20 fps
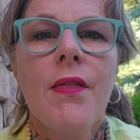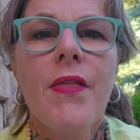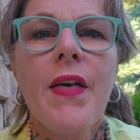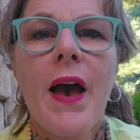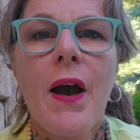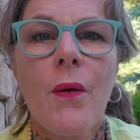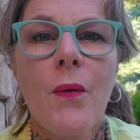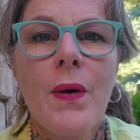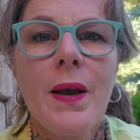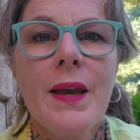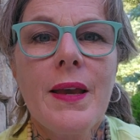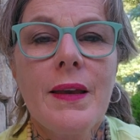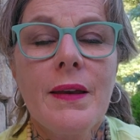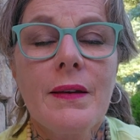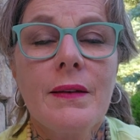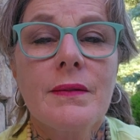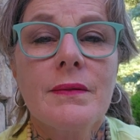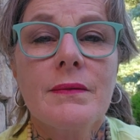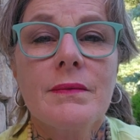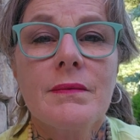that
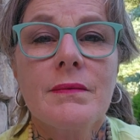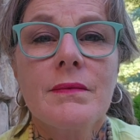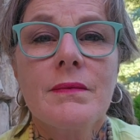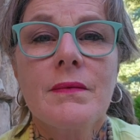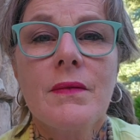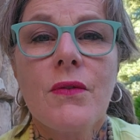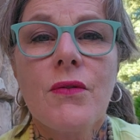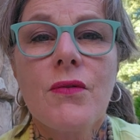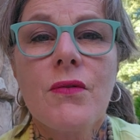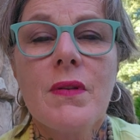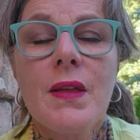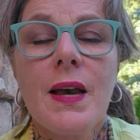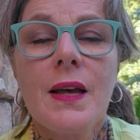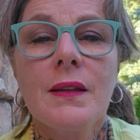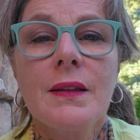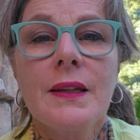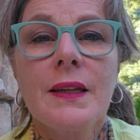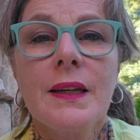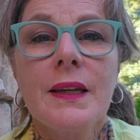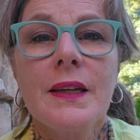way through
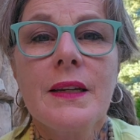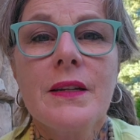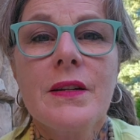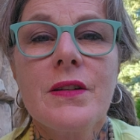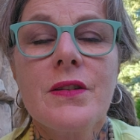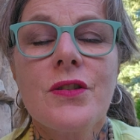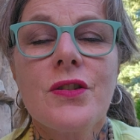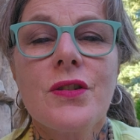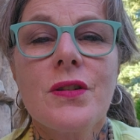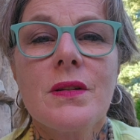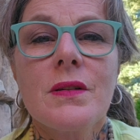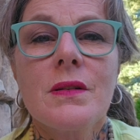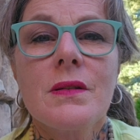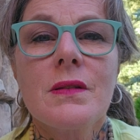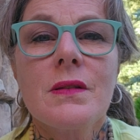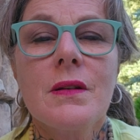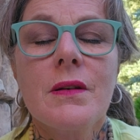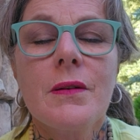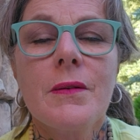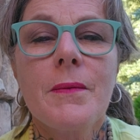that lineage.
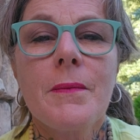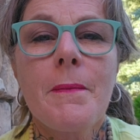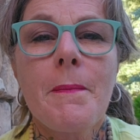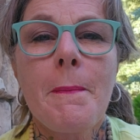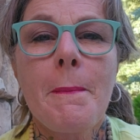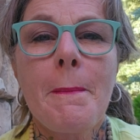So